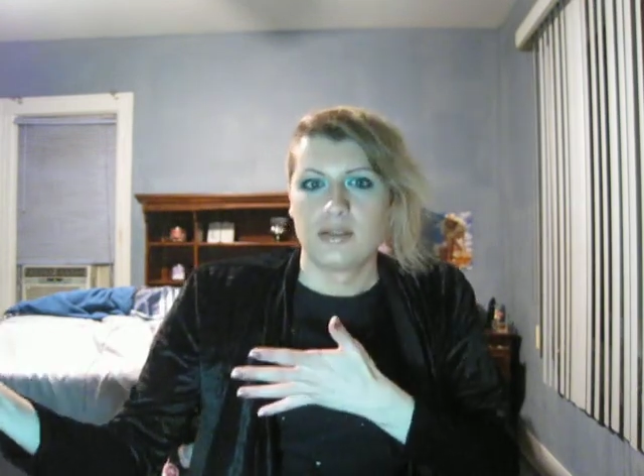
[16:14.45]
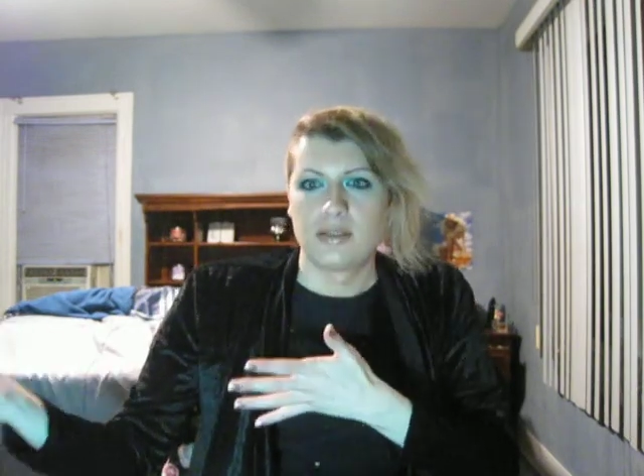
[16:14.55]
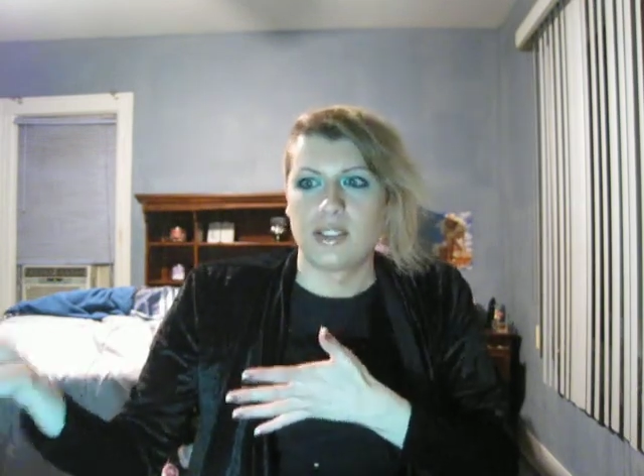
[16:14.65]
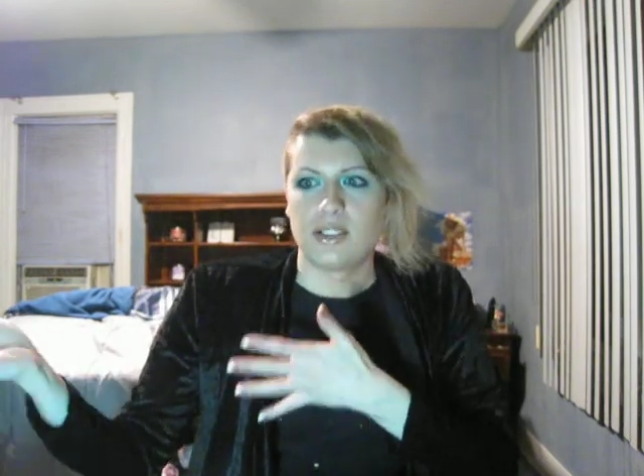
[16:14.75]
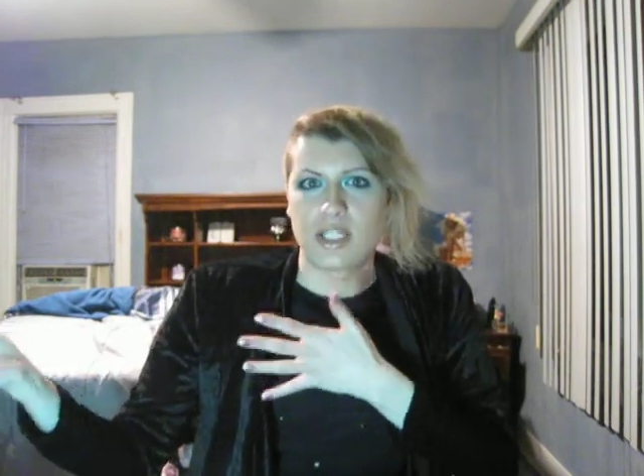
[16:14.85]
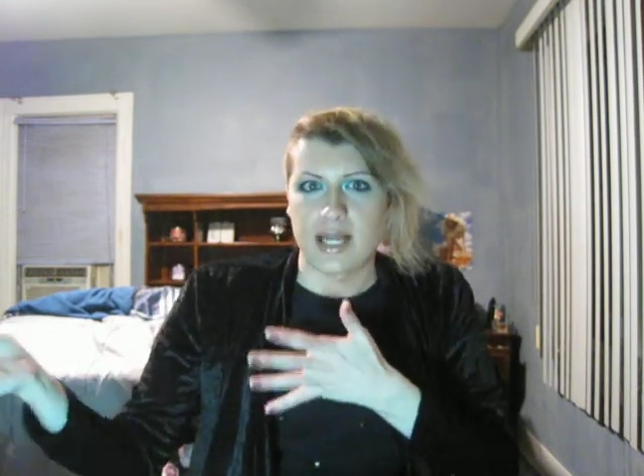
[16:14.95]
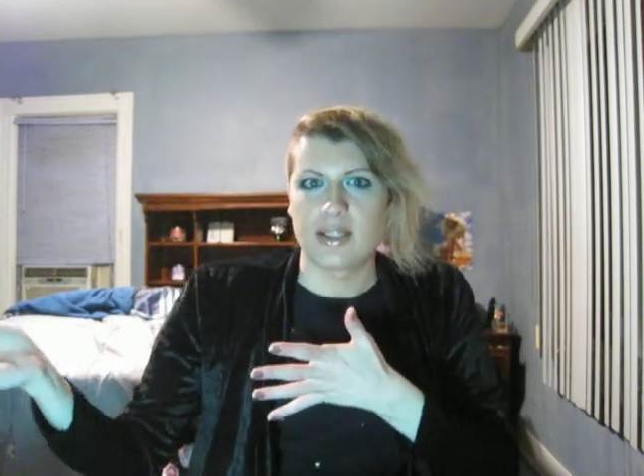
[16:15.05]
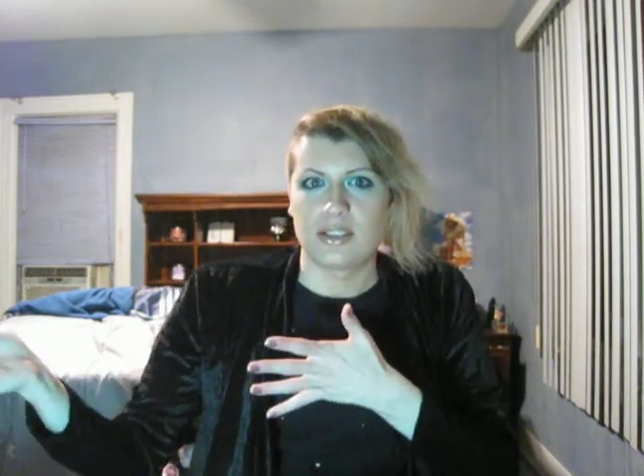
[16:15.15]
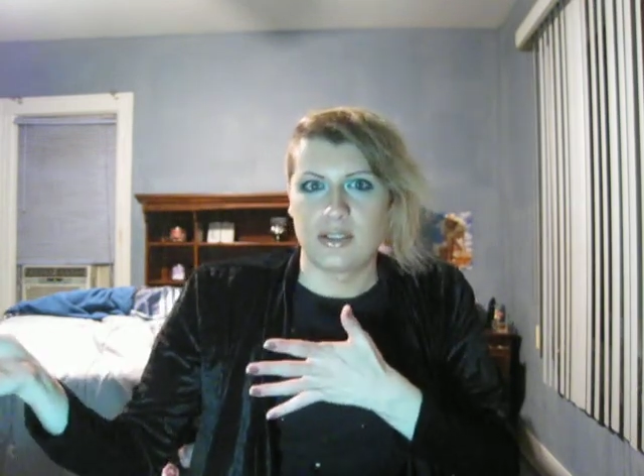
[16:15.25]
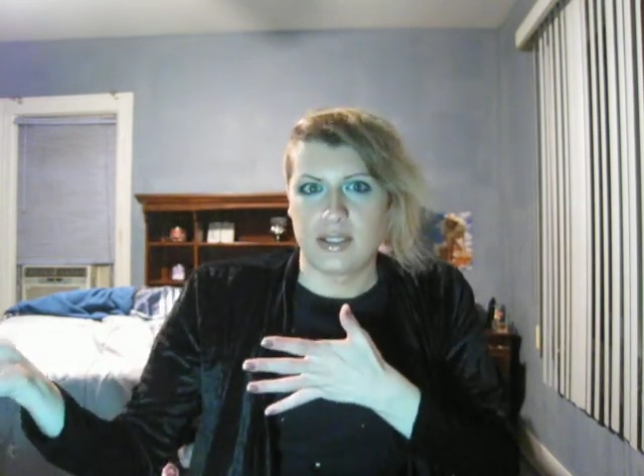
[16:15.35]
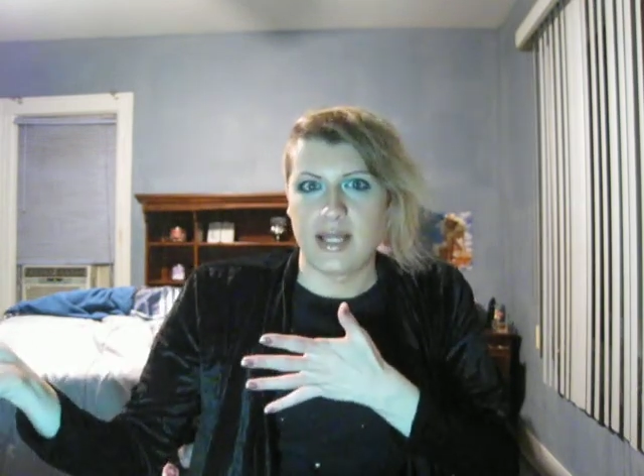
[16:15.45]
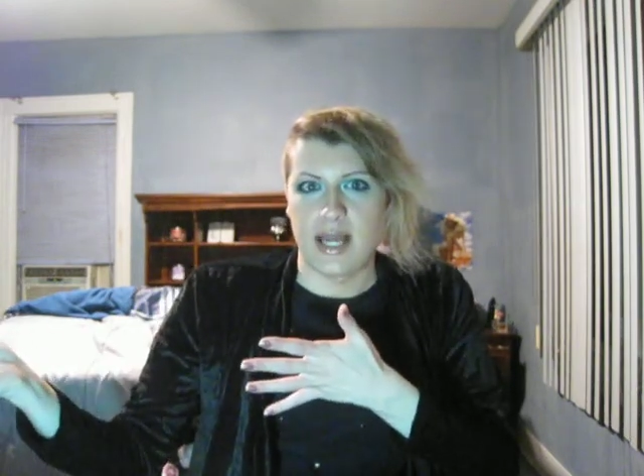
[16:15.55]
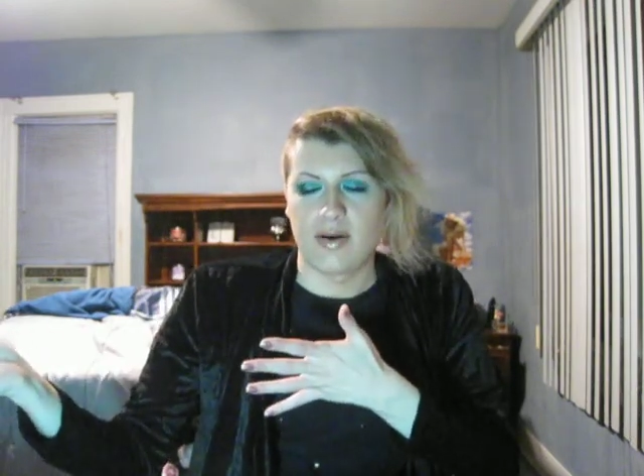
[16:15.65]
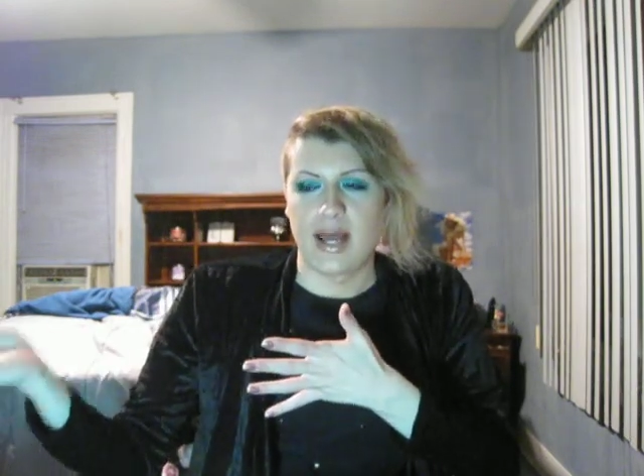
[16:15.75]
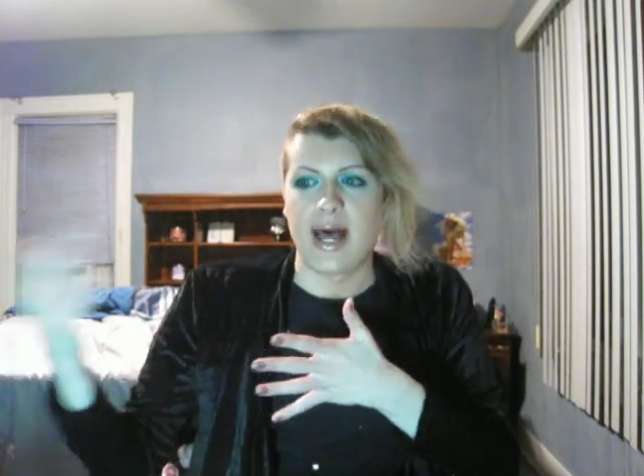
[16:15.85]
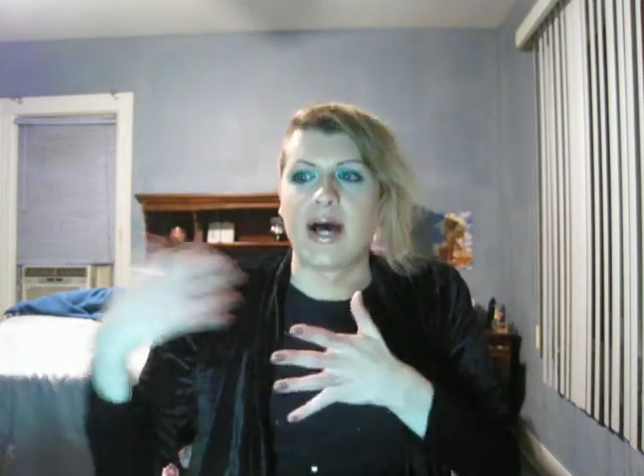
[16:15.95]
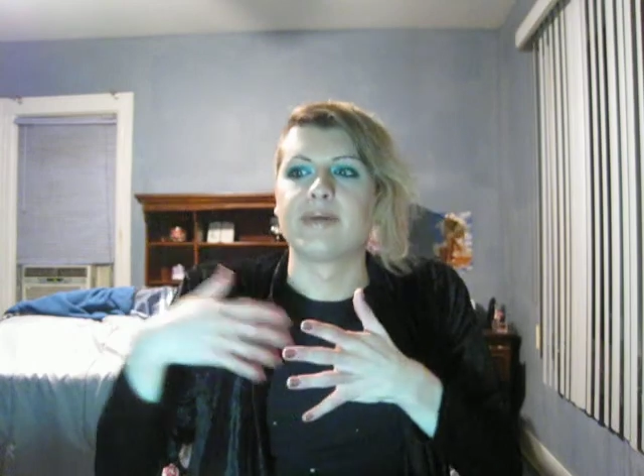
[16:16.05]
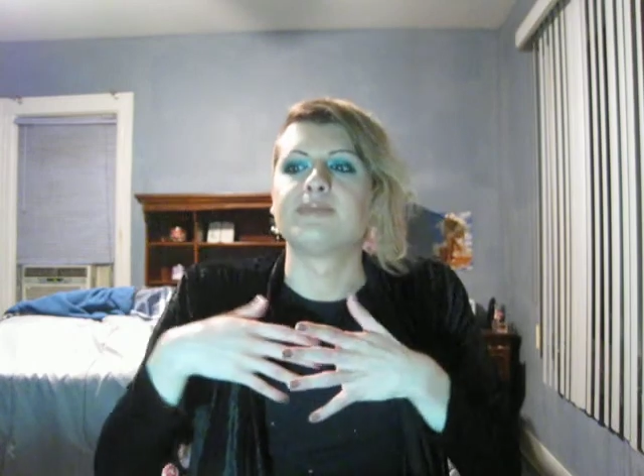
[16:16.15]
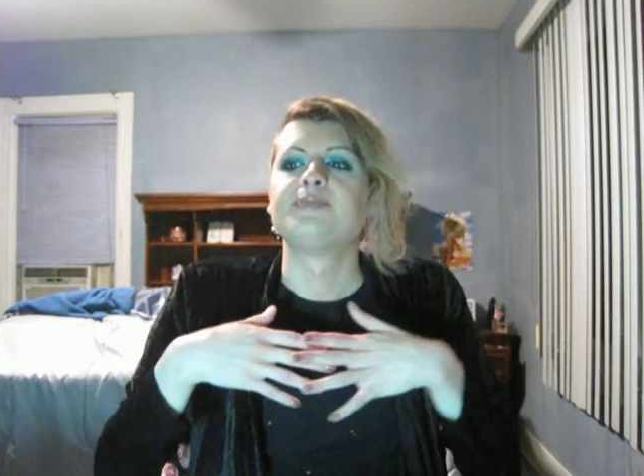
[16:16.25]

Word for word: to check this the area out.